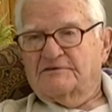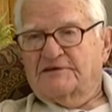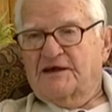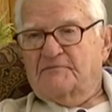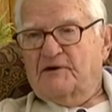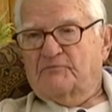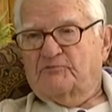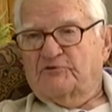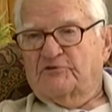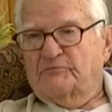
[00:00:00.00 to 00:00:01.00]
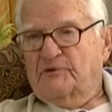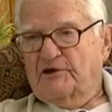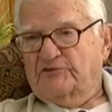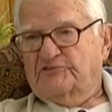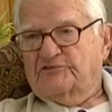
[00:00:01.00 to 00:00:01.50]
came up with the
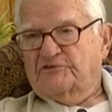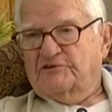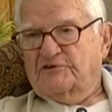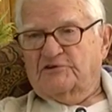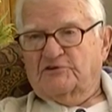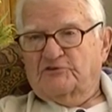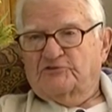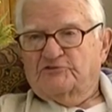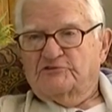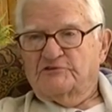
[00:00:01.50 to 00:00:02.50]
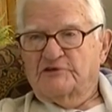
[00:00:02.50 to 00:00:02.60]
best conclusion,